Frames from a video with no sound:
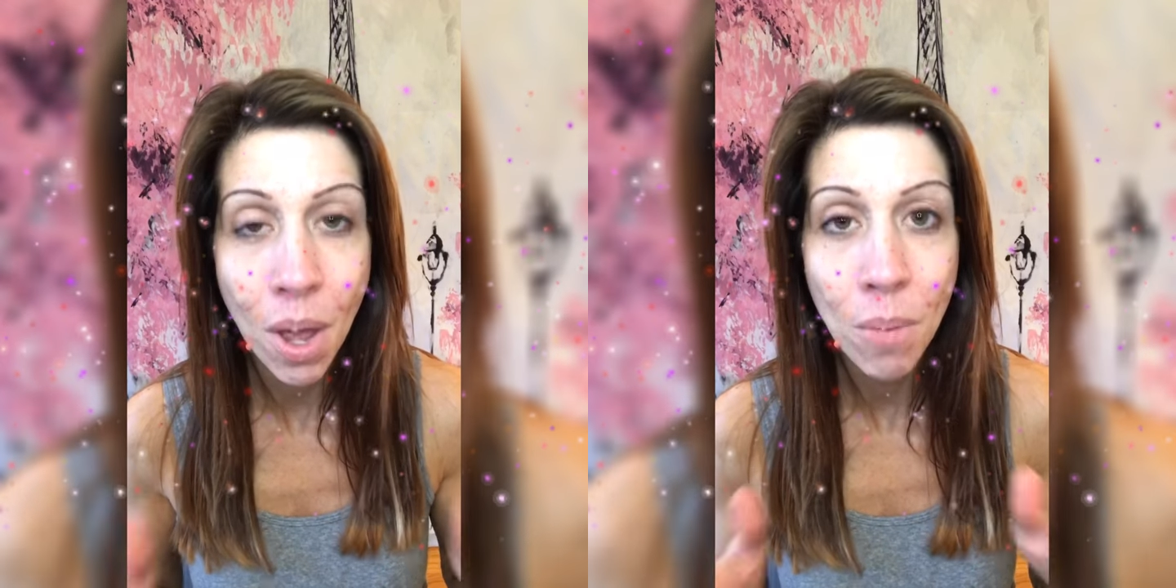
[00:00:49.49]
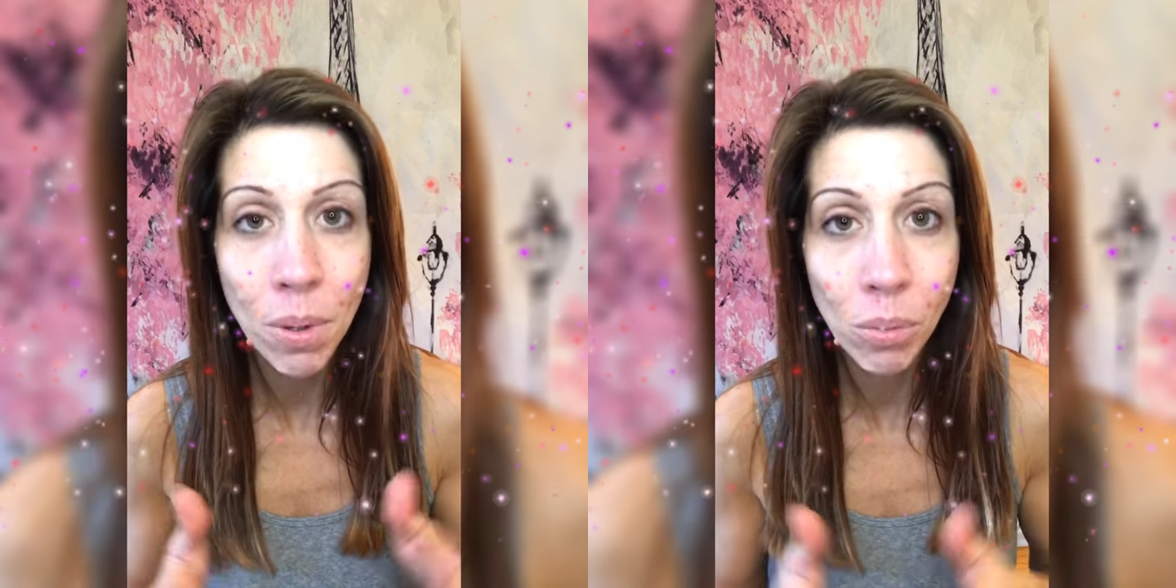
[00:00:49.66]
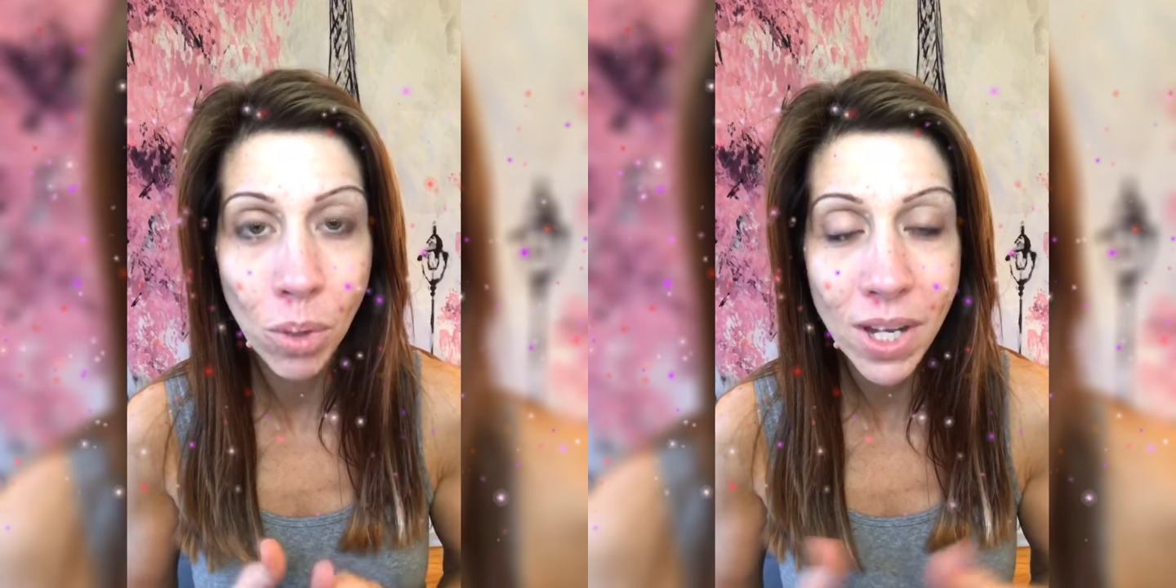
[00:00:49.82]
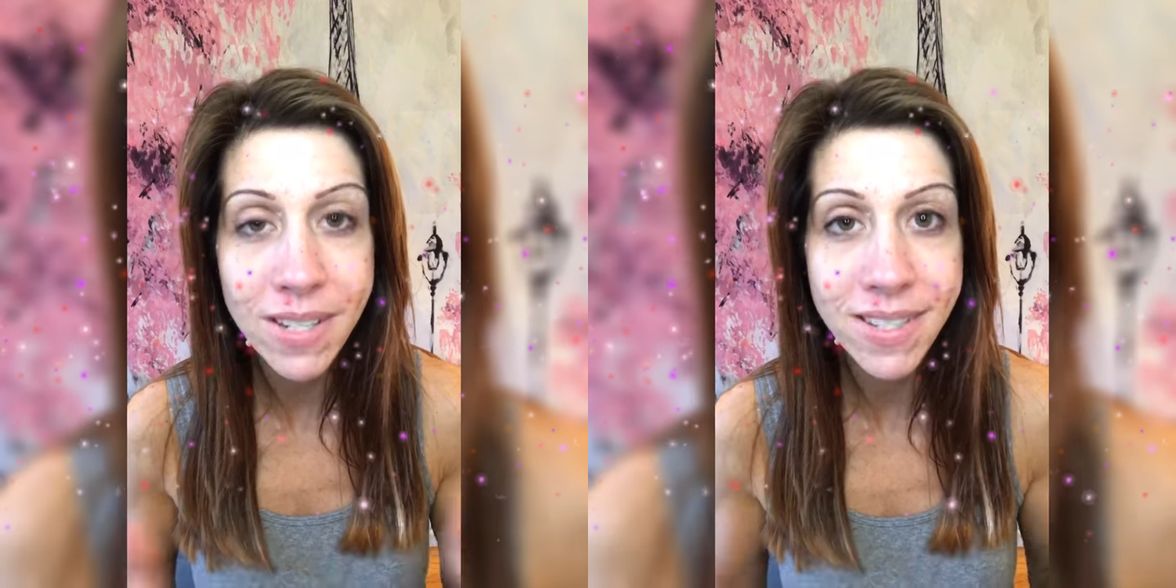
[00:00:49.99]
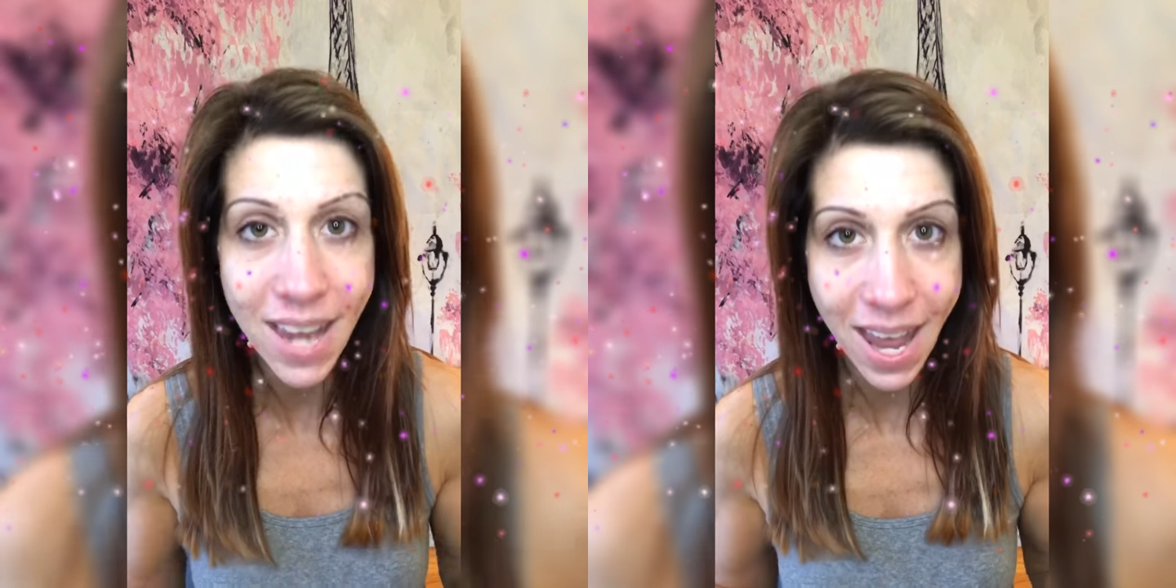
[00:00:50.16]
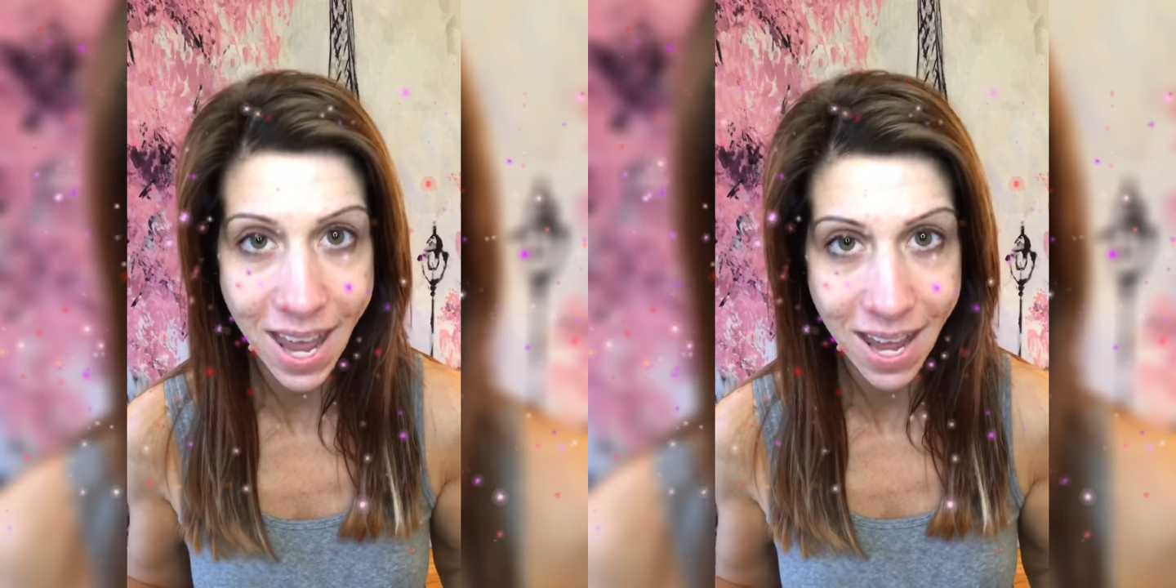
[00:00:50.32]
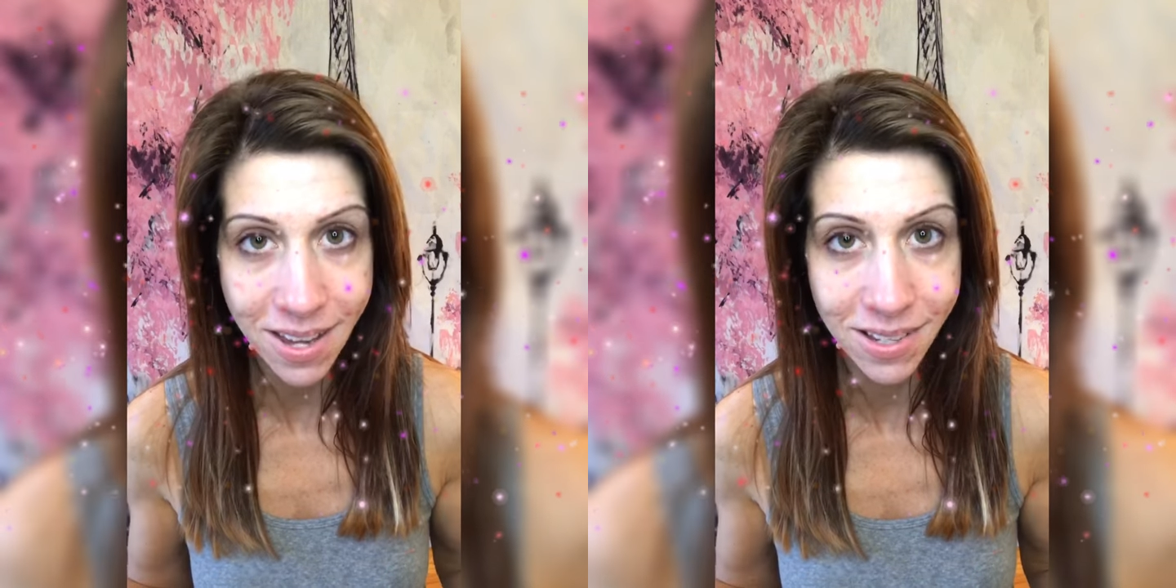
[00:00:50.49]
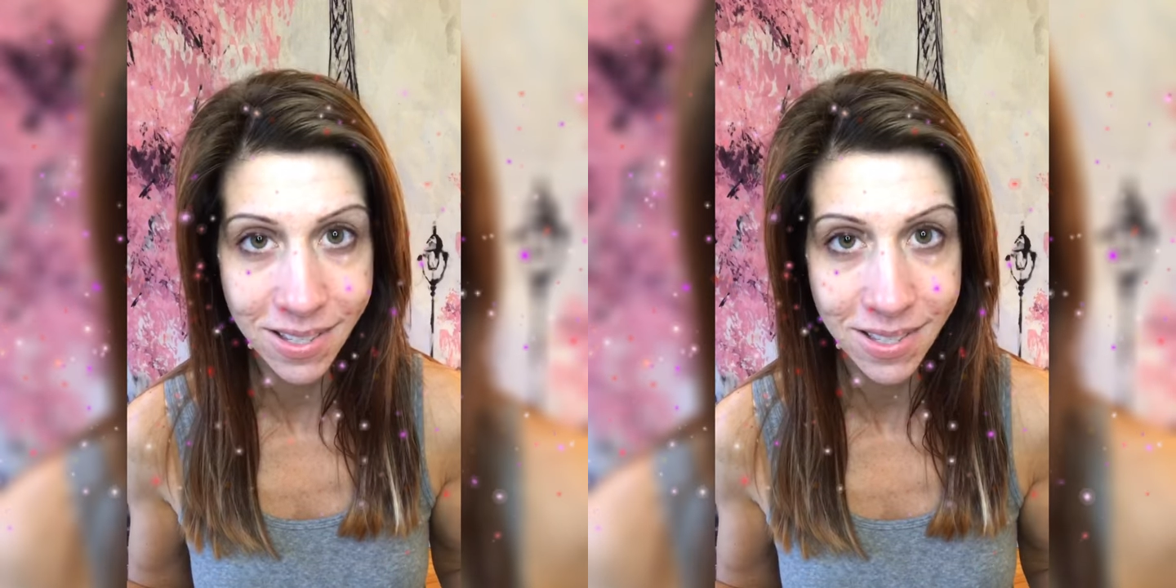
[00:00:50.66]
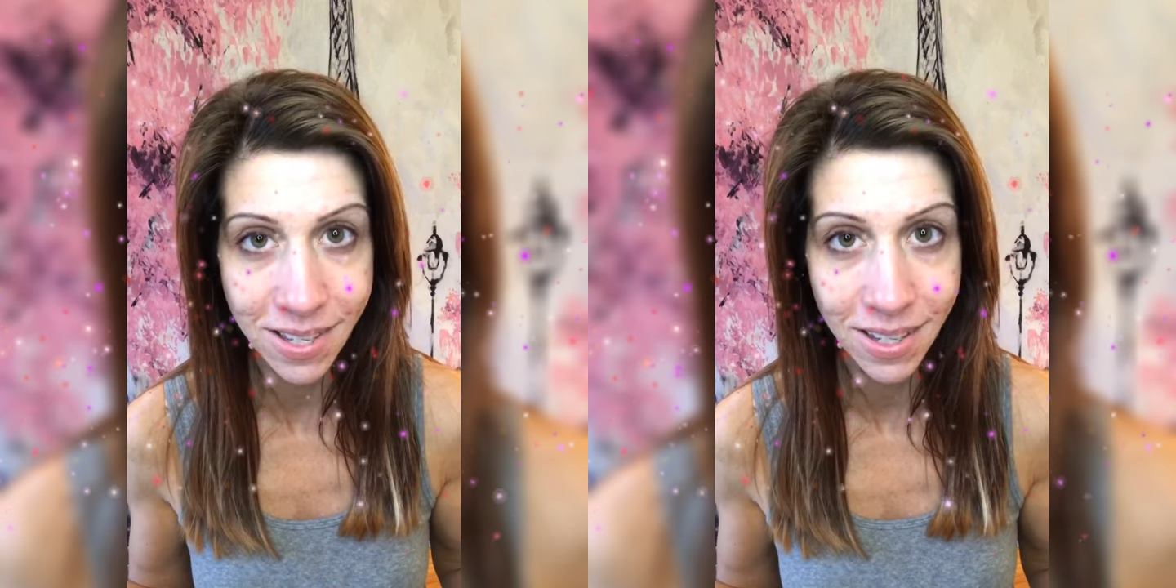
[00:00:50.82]
But what
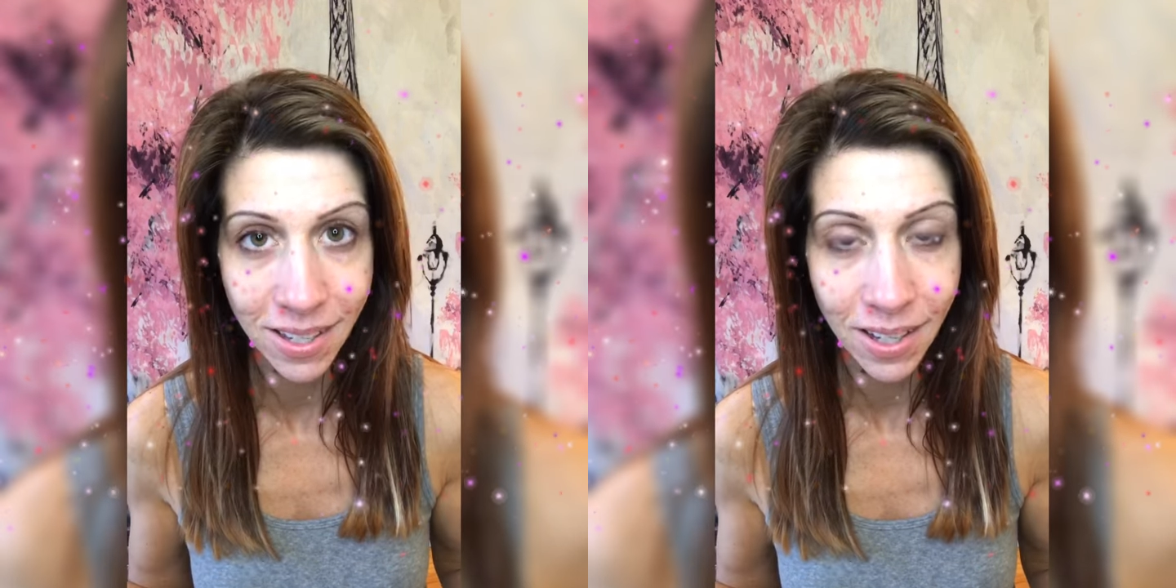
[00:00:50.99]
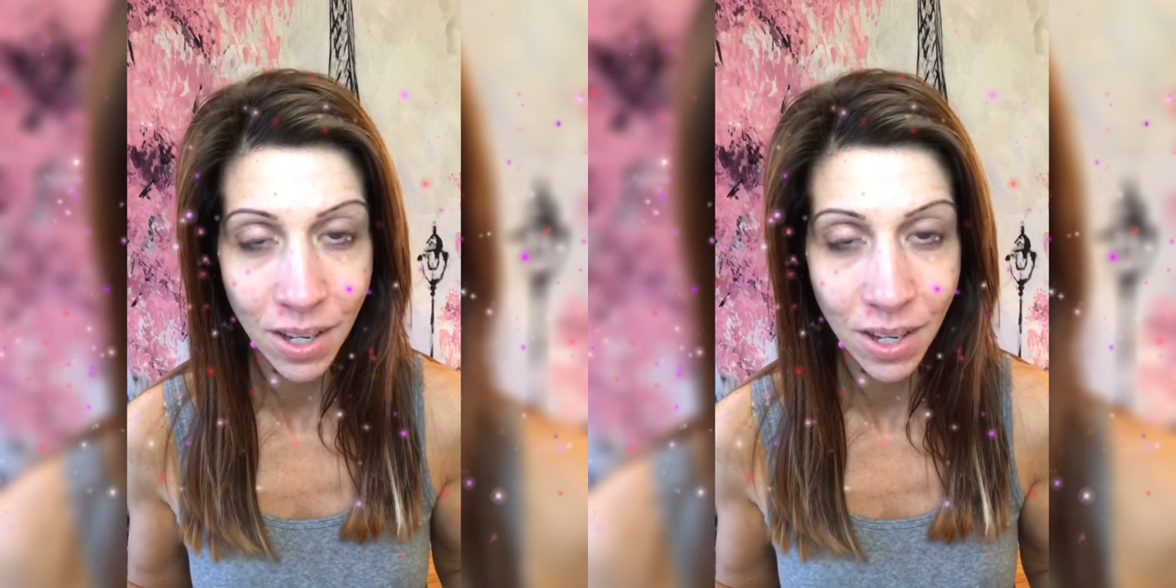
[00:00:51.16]
takes,